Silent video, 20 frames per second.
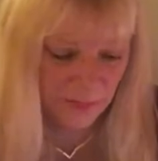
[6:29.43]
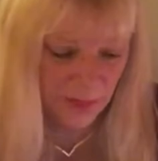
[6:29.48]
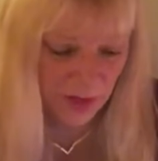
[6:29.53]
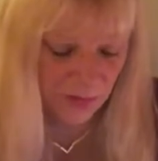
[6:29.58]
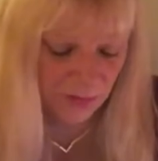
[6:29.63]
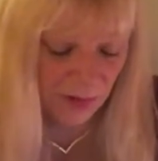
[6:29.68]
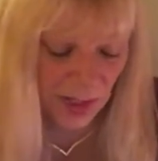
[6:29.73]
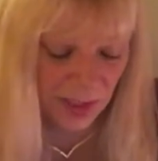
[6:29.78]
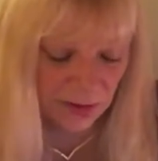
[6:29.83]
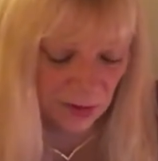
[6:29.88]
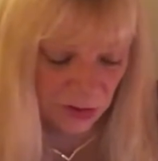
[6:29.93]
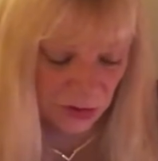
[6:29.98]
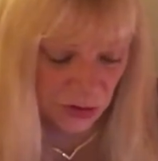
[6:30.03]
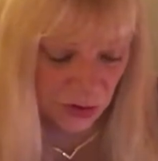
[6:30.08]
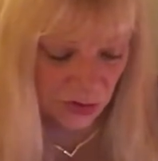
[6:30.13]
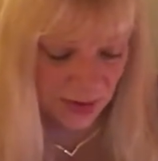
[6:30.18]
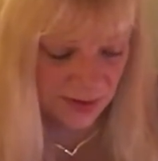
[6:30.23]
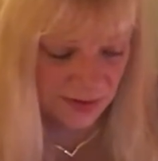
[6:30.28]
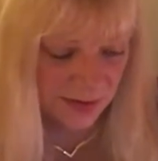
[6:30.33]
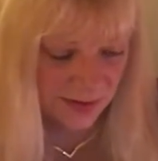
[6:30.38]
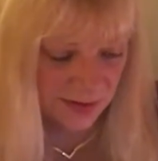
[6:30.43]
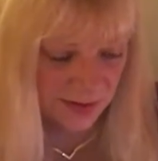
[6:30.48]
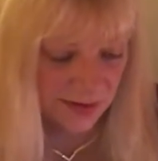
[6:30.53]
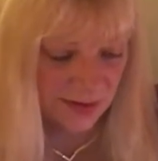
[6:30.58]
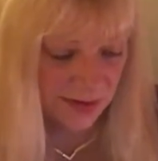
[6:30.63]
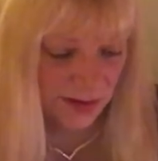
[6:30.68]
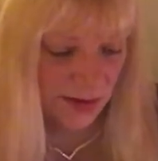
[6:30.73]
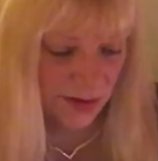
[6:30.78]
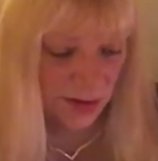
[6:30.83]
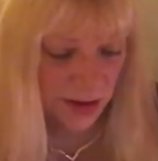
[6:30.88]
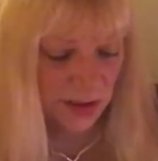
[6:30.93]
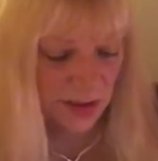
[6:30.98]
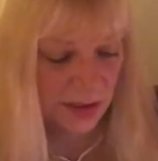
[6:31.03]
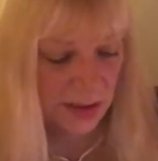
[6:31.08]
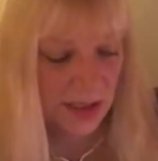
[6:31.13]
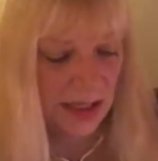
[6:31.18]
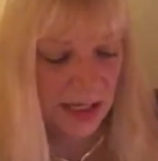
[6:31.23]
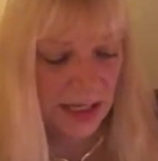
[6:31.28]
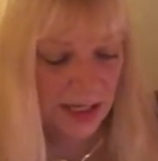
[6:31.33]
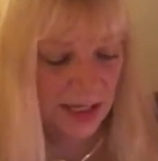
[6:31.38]
a final choice, a decision.
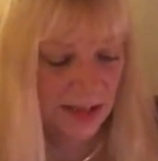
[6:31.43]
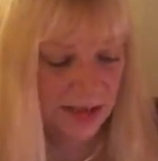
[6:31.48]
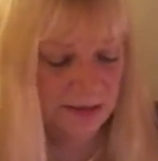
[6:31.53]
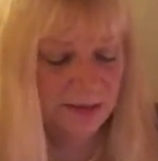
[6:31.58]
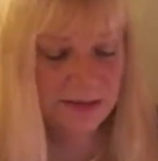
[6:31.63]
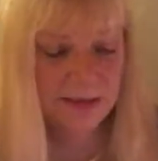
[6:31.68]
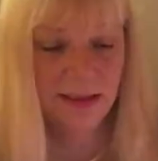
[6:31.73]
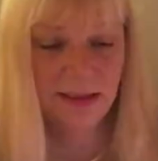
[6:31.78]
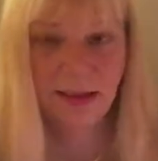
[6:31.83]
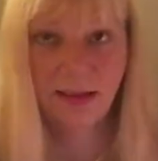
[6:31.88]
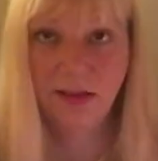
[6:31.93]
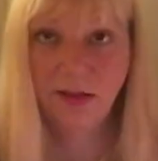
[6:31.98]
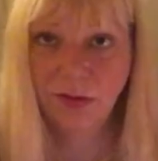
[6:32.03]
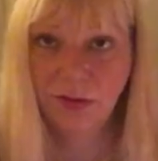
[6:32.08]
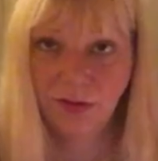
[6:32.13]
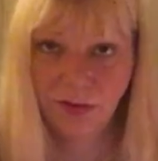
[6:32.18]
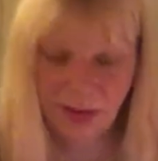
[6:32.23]
And see, you